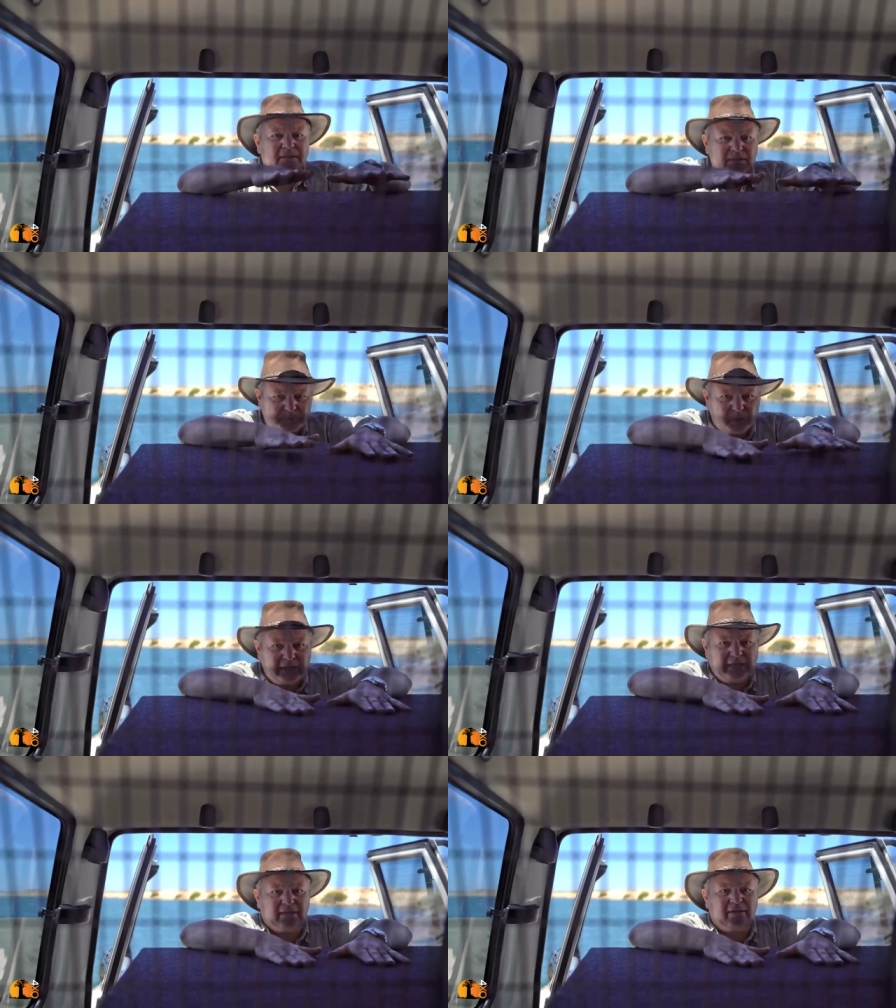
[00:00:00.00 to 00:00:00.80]
that is
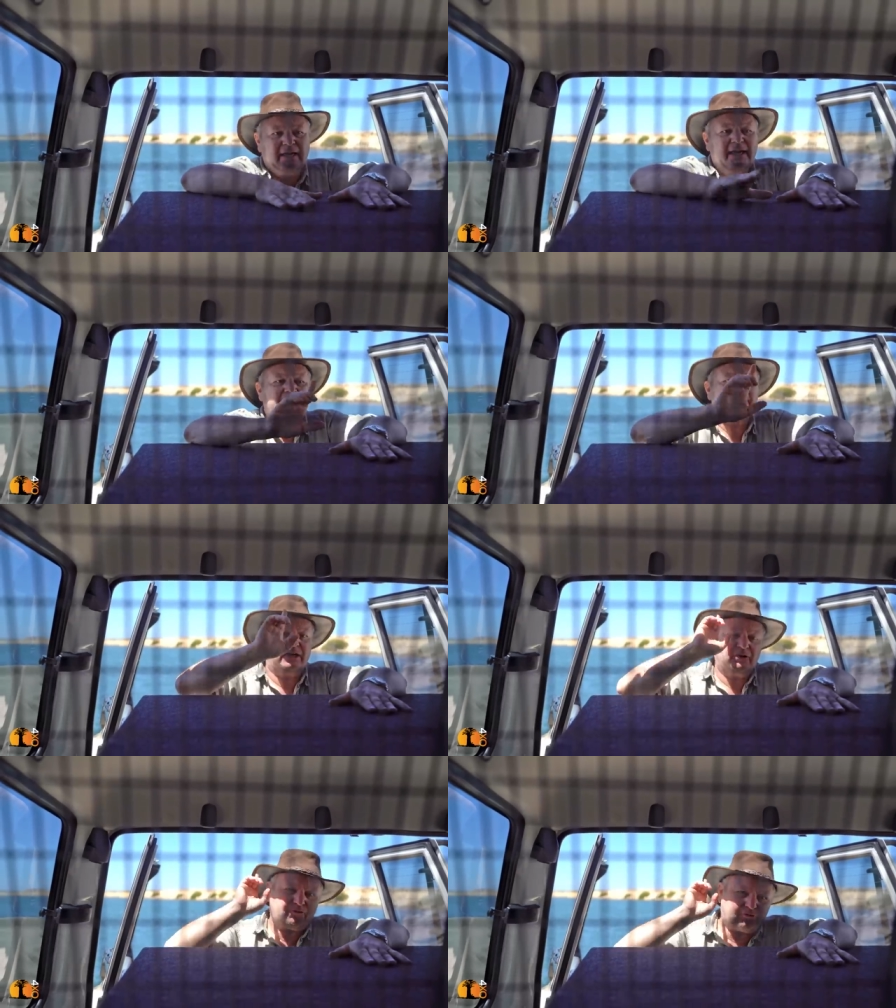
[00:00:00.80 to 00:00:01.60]
put here is
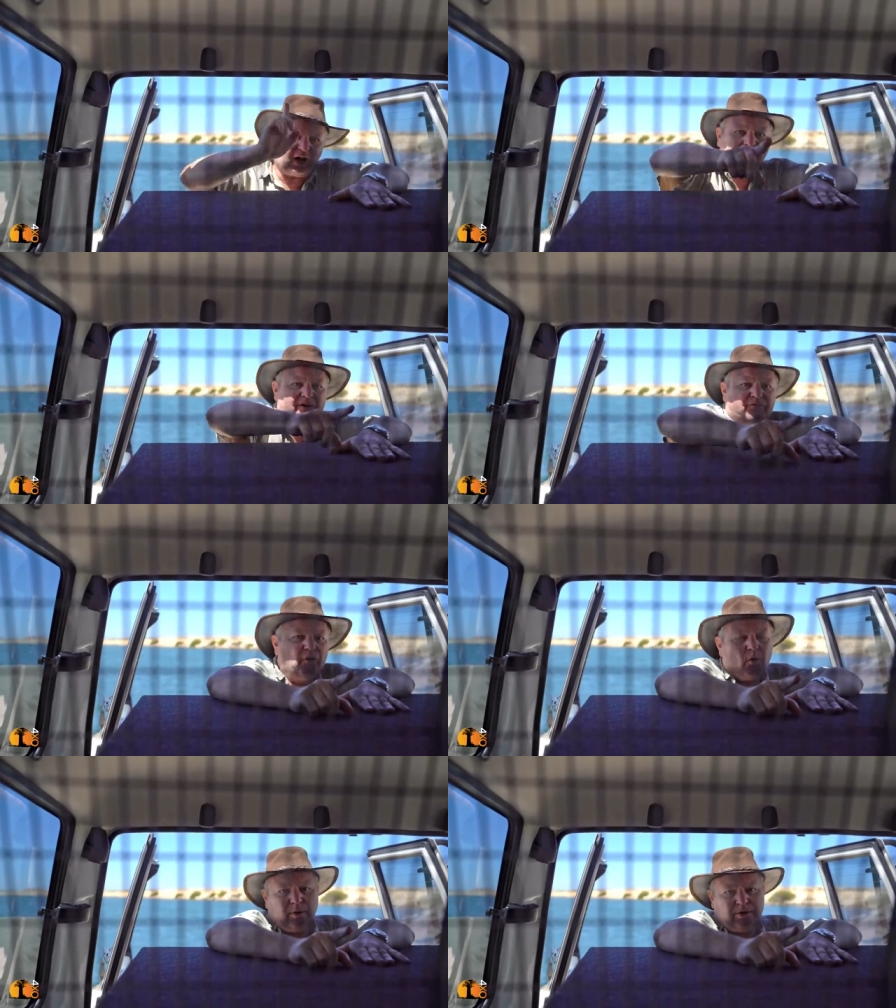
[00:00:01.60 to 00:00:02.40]
going to fly
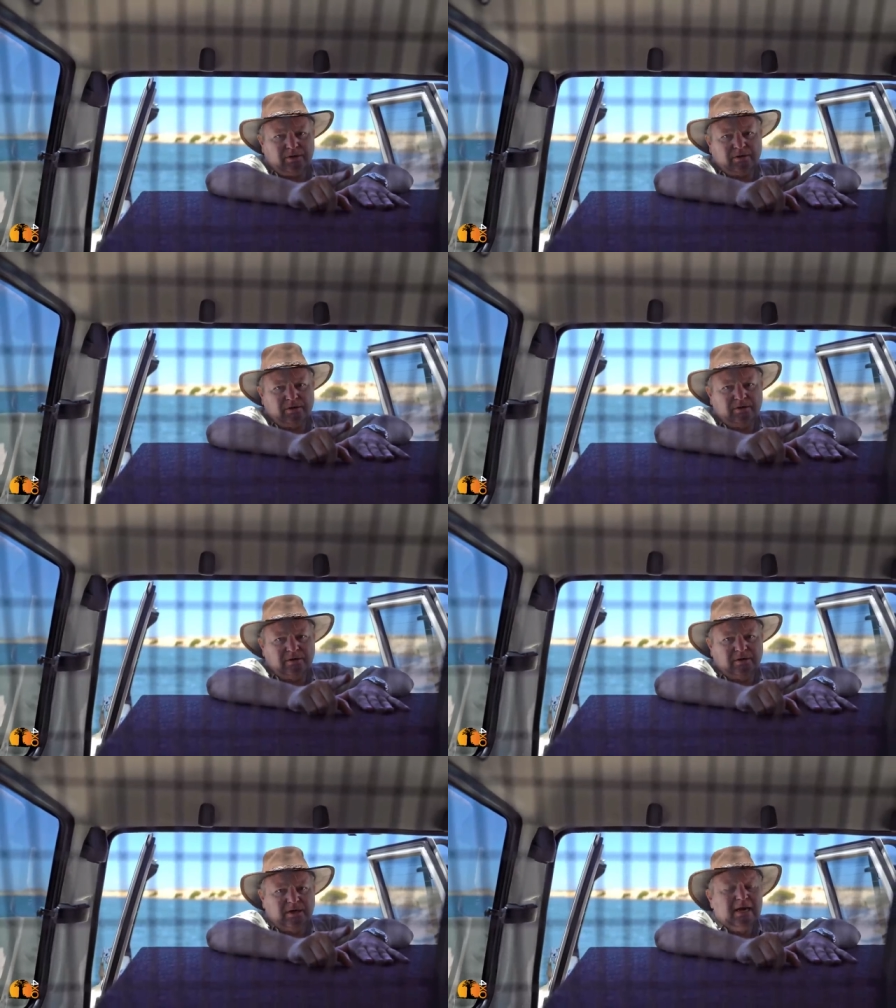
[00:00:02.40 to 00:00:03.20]
forward.
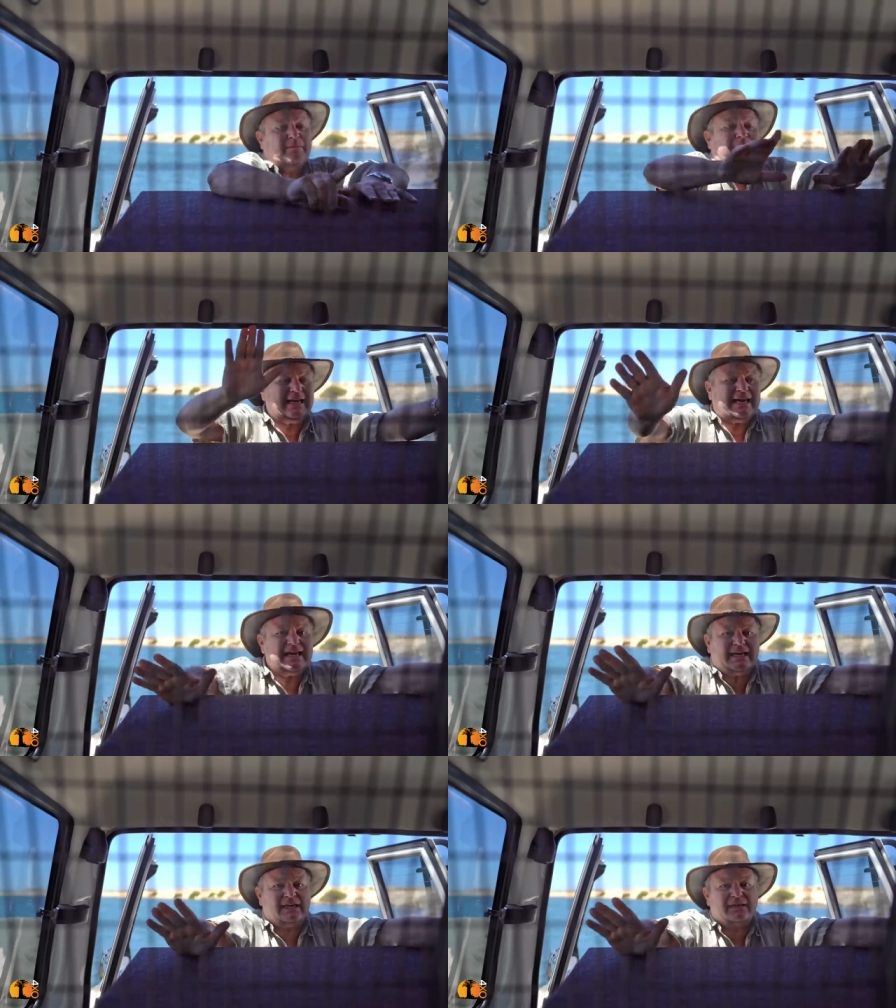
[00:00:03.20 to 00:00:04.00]
But
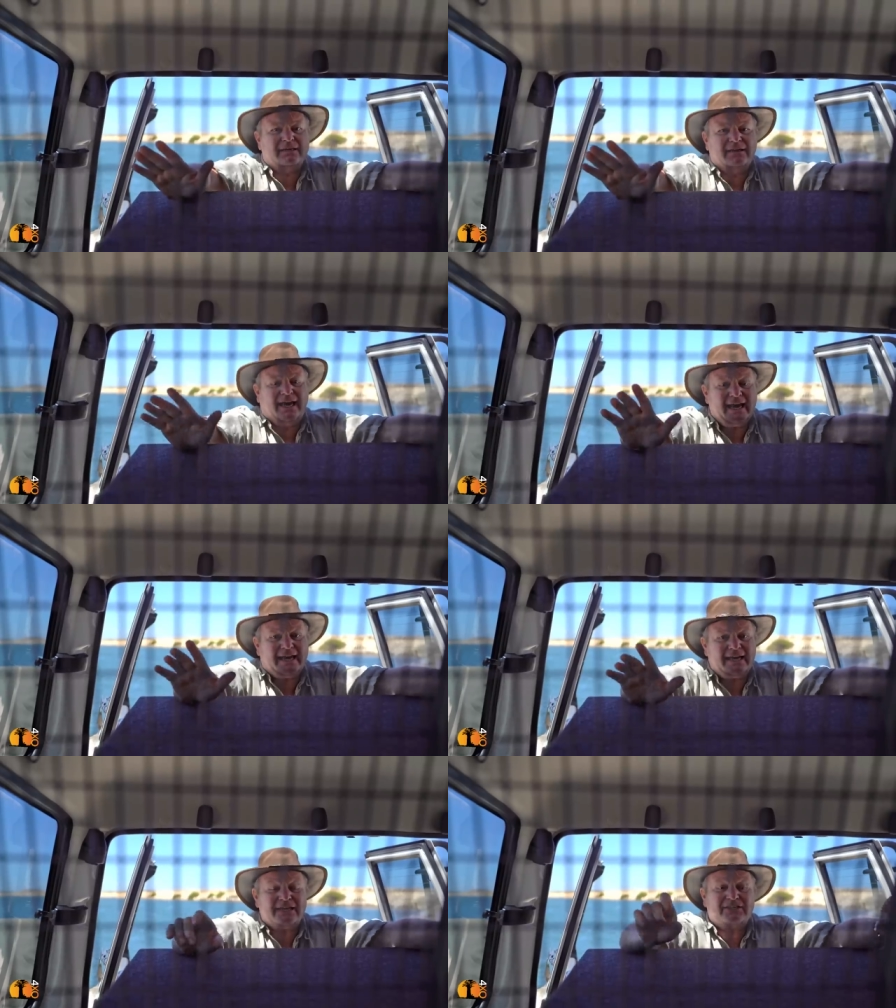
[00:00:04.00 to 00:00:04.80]
here,
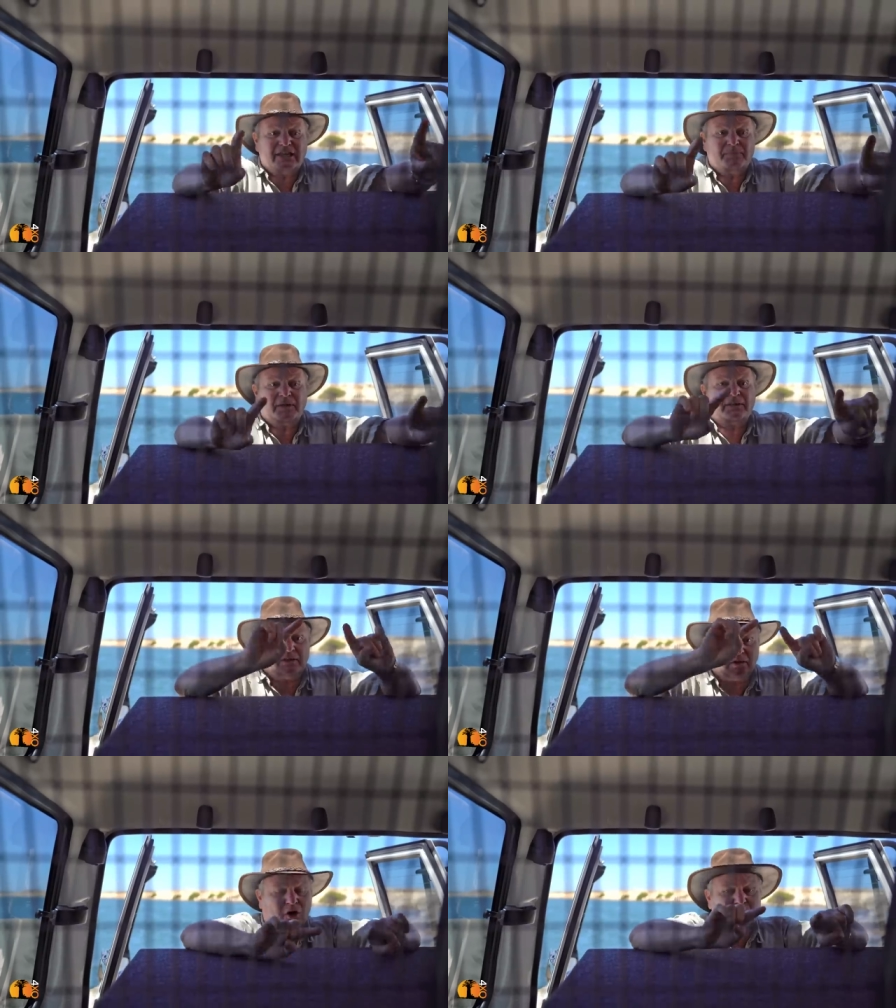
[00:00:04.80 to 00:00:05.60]
A, it's keeping the